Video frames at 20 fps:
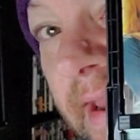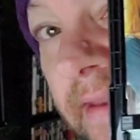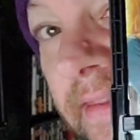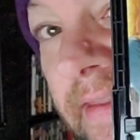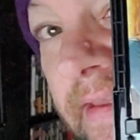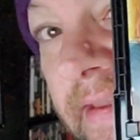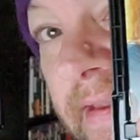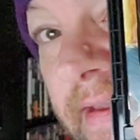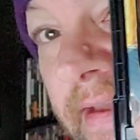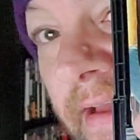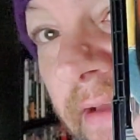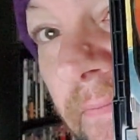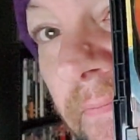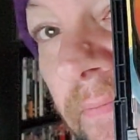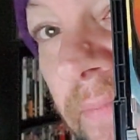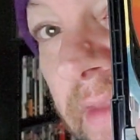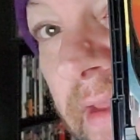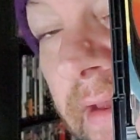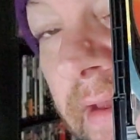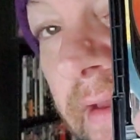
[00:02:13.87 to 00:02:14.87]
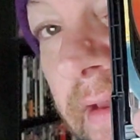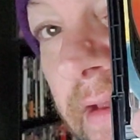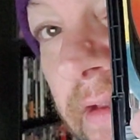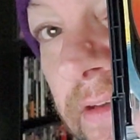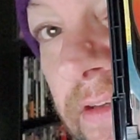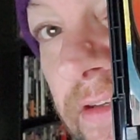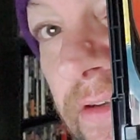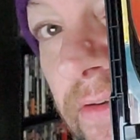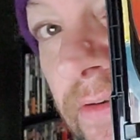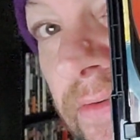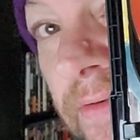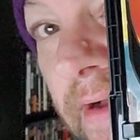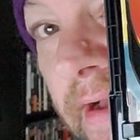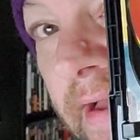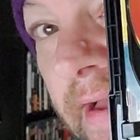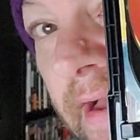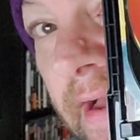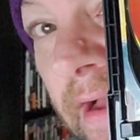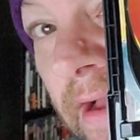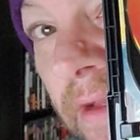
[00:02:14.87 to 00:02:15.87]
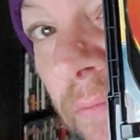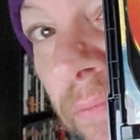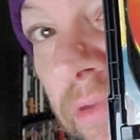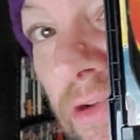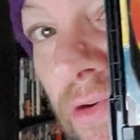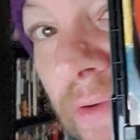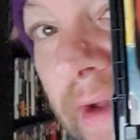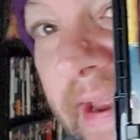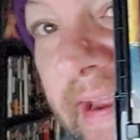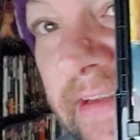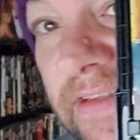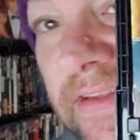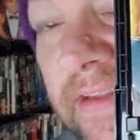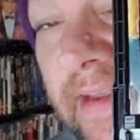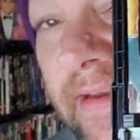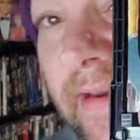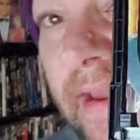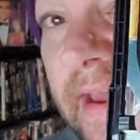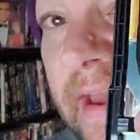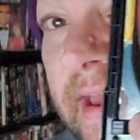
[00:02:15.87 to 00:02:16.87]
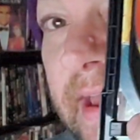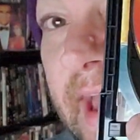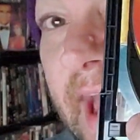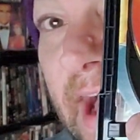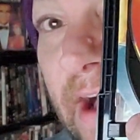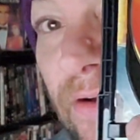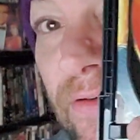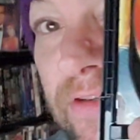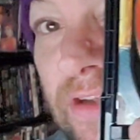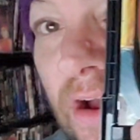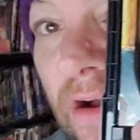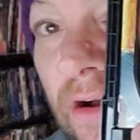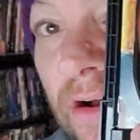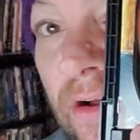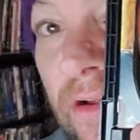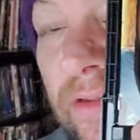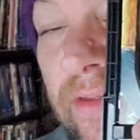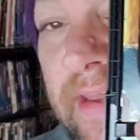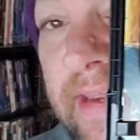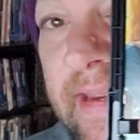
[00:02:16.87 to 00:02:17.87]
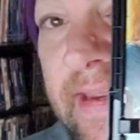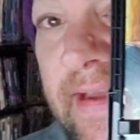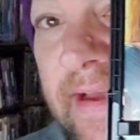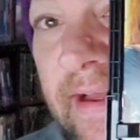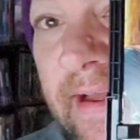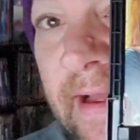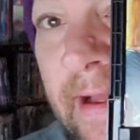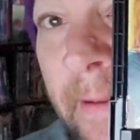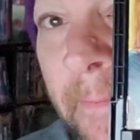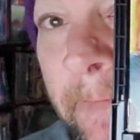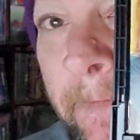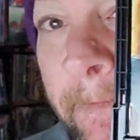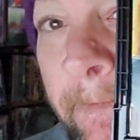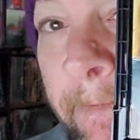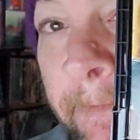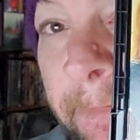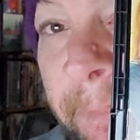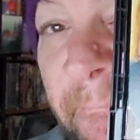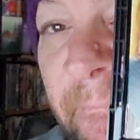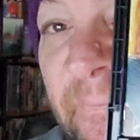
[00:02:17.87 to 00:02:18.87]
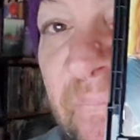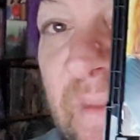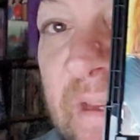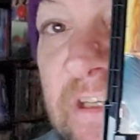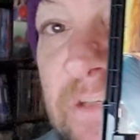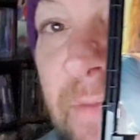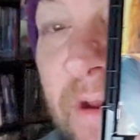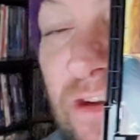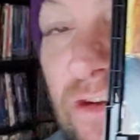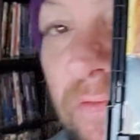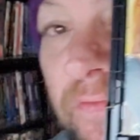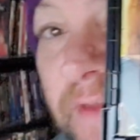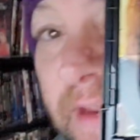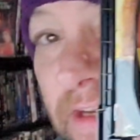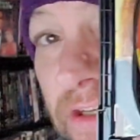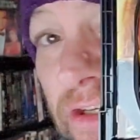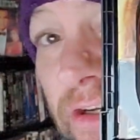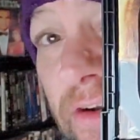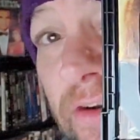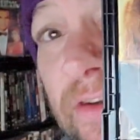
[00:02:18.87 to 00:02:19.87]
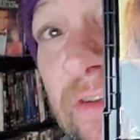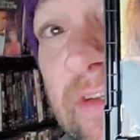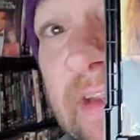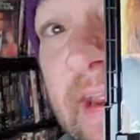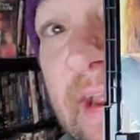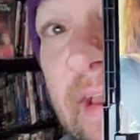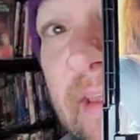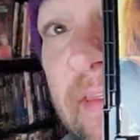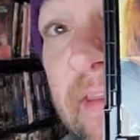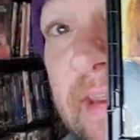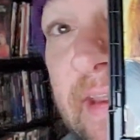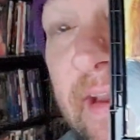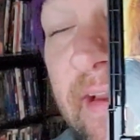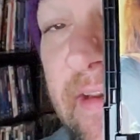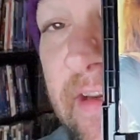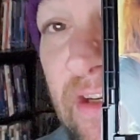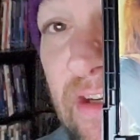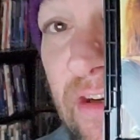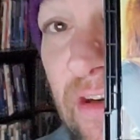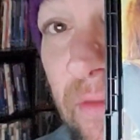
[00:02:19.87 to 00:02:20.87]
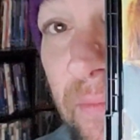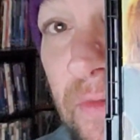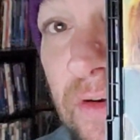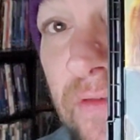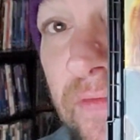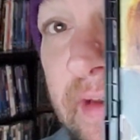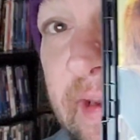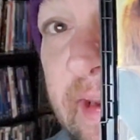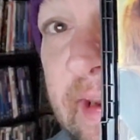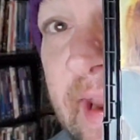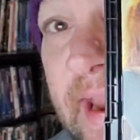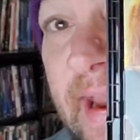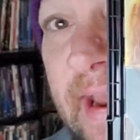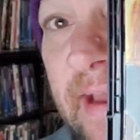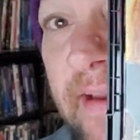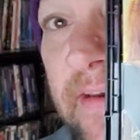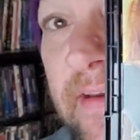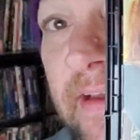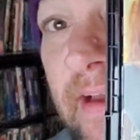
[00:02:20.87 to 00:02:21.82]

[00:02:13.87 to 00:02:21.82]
and the 2 Blu-rays that house all the special features and the additional movie and